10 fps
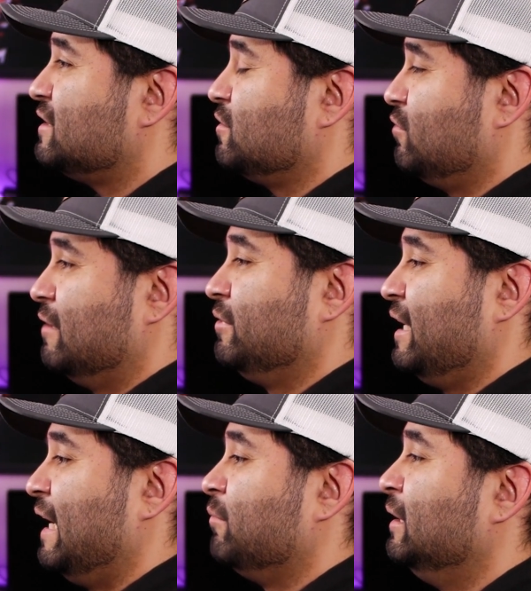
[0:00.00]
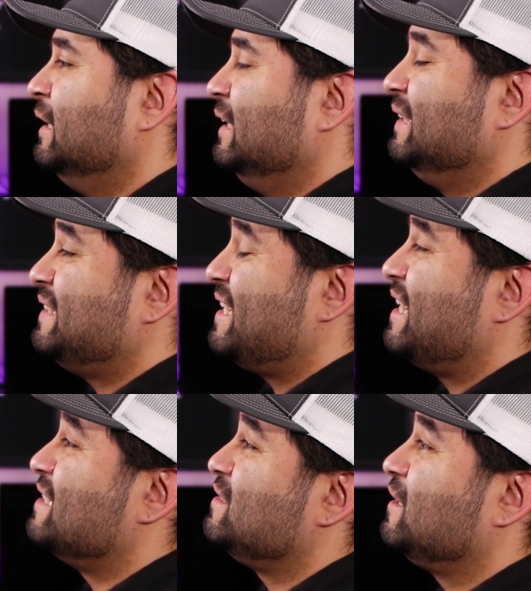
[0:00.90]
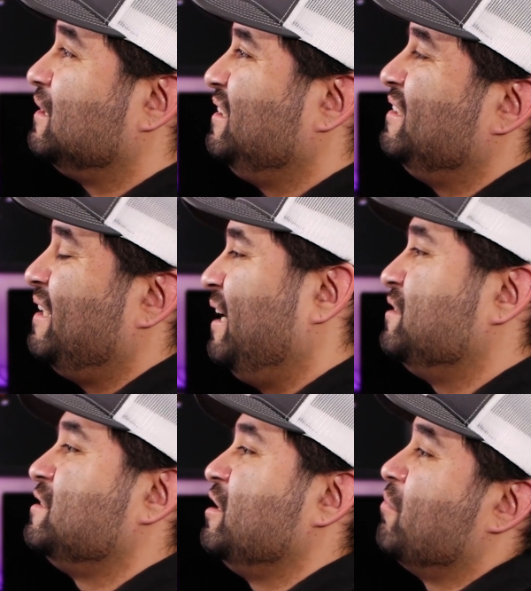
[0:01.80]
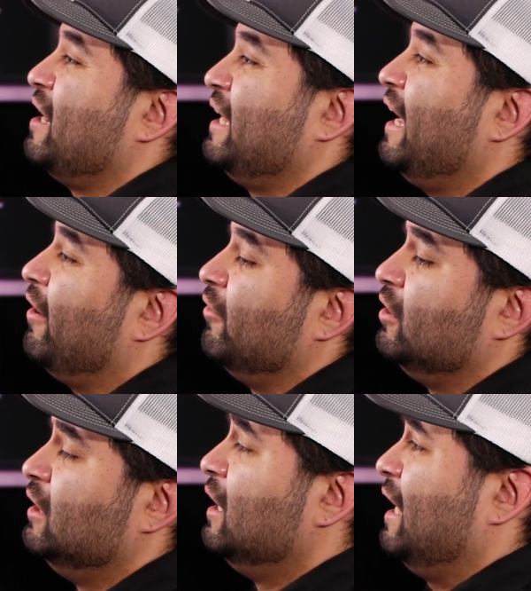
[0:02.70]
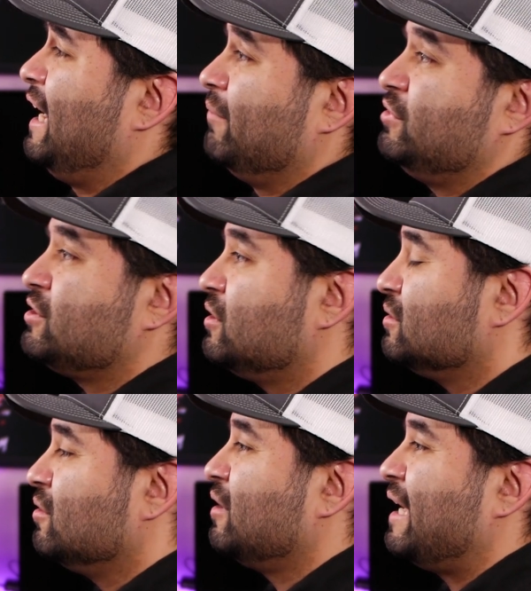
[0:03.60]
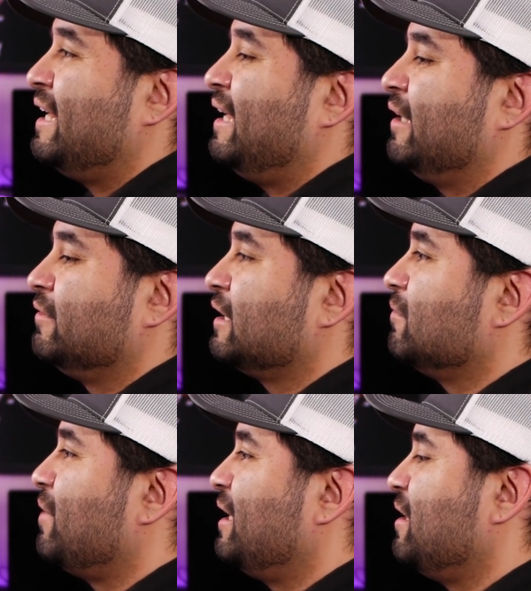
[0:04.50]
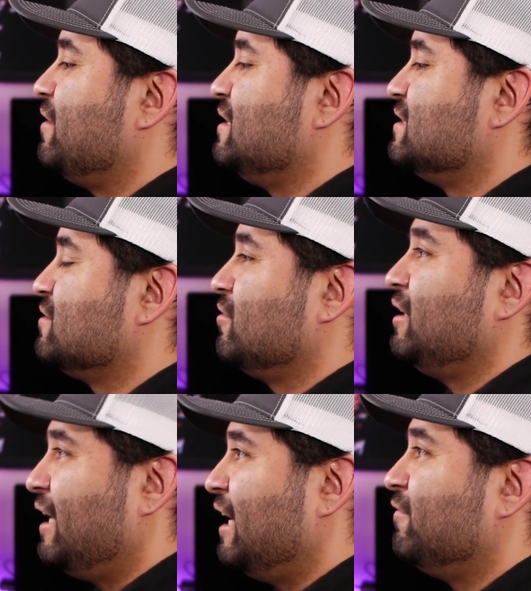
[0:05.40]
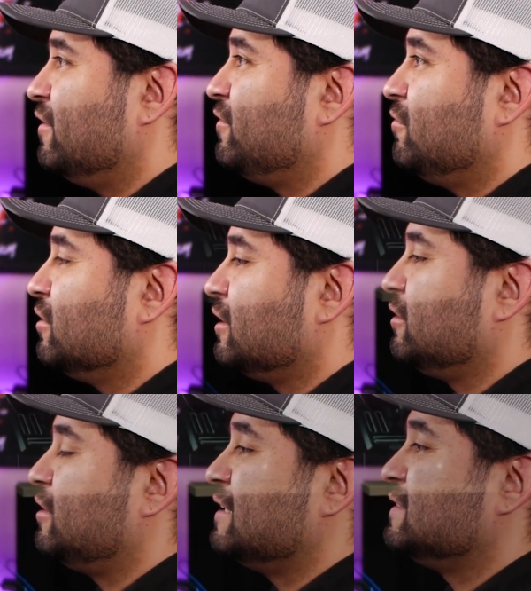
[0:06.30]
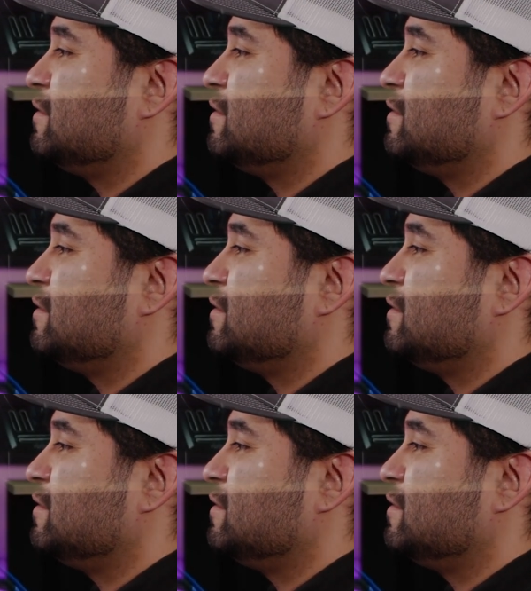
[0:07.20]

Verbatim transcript: a webcam is that it has clean H D M I out. I'm just going to go ahead and recommend the Sony A fifty-one hundred as the